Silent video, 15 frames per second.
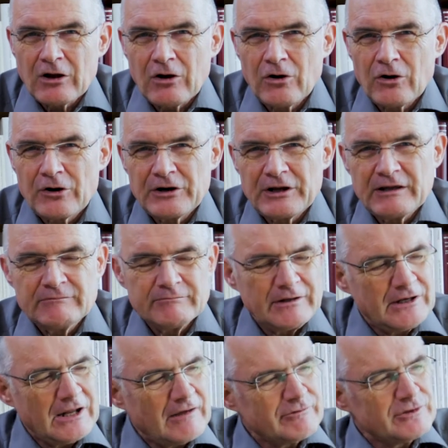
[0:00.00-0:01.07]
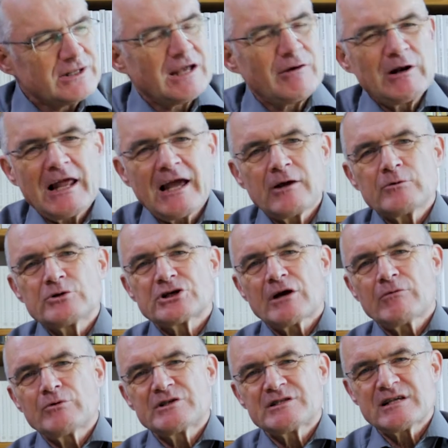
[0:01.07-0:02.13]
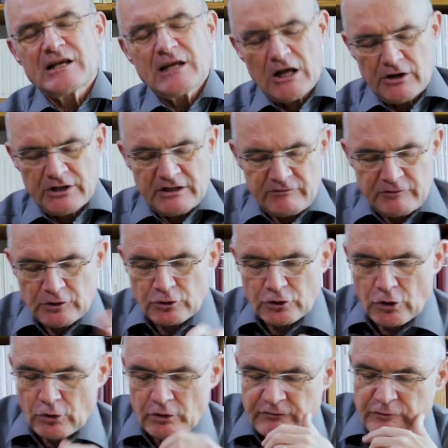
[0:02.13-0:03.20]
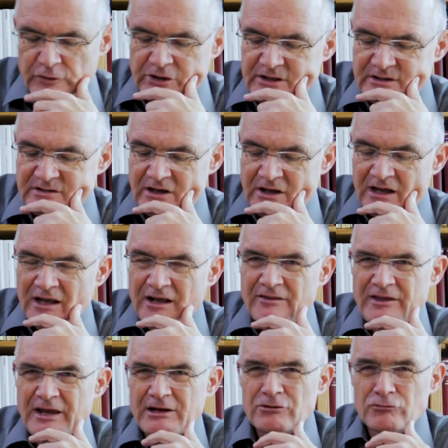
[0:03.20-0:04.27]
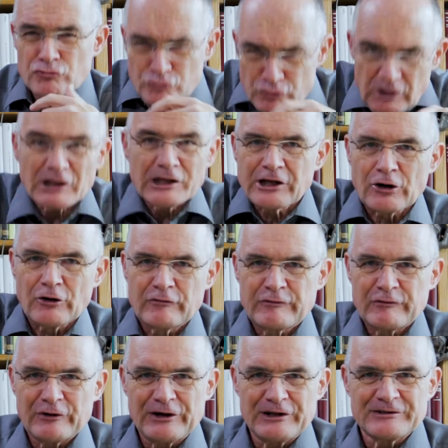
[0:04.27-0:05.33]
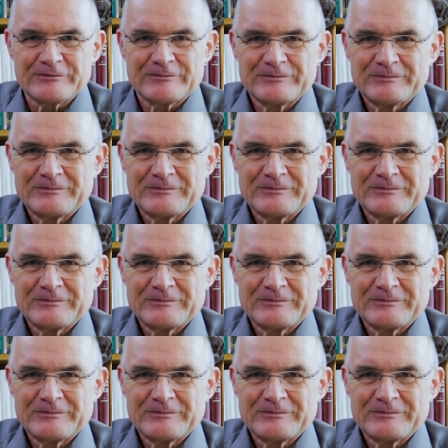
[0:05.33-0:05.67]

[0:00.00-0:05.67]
Or in everyday language, I would say, now, if you go for it, then really go for it.